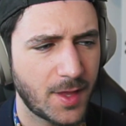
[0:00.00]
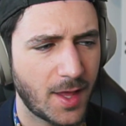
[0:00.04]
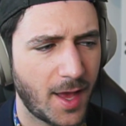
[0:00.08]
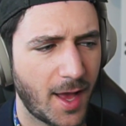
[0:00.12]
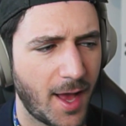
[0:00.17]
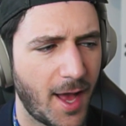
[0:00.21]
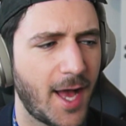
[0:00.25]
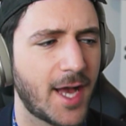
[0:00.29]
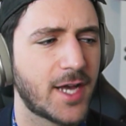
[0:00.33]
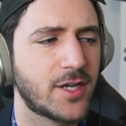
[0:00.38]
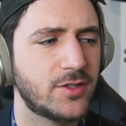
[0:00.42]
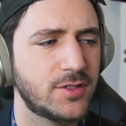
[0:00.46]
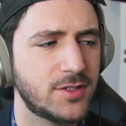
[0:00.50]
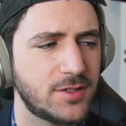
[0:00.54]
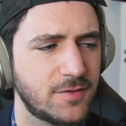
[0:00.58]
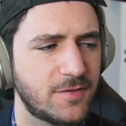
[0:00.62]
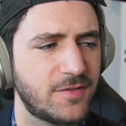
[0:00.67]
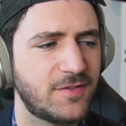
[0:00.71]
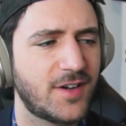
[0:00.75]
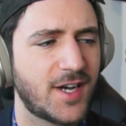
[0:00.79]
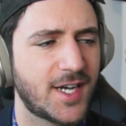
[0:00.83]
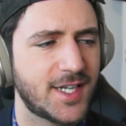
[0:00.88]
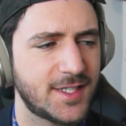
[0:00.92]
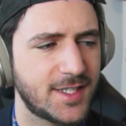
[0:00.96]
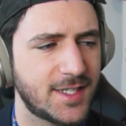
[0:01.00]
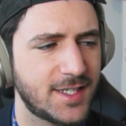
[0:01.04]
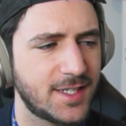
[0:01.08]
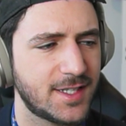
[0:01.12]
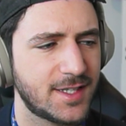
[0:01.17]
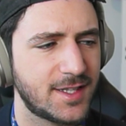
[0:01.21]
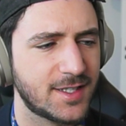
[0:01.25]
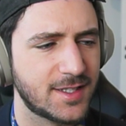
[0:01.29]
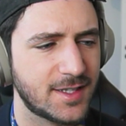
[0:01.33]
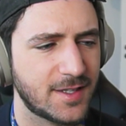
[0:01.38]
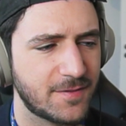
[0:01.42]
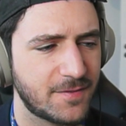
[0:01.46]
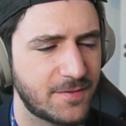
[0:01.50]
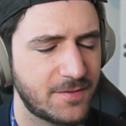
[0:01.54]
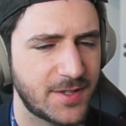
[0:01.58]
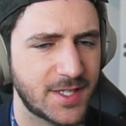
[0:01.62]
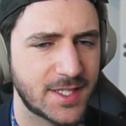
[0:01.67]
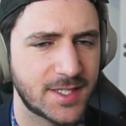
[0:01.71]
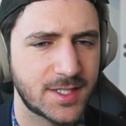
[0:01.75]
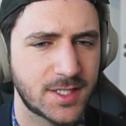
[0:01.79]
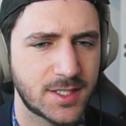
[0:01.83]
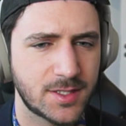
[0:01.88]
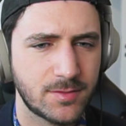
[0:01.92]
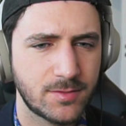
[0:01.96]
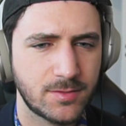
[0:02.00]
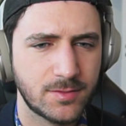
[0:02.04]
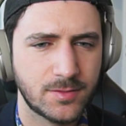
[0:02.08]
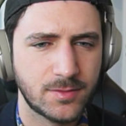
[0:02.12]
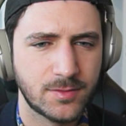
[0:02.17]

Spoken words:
I couldn't find anything that fits.